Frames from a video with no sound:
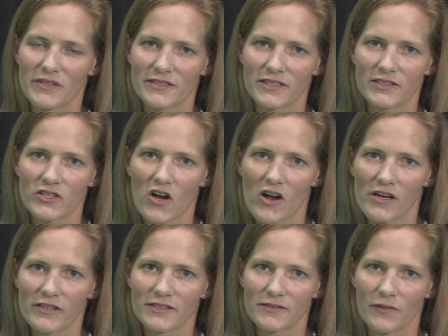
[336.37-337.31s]
business
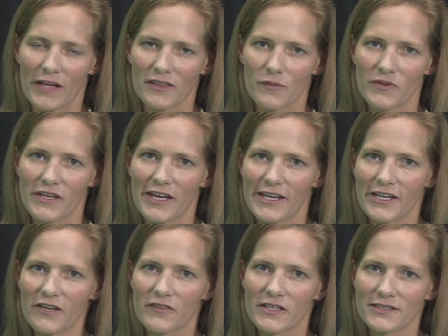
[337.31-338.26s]
cards at the
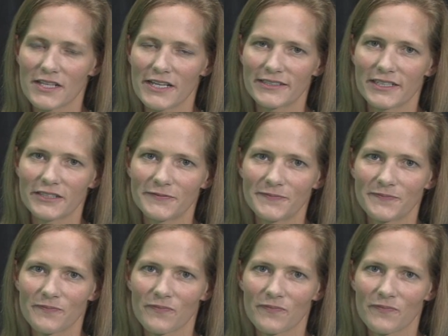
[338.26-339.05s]
beginning of this lesson?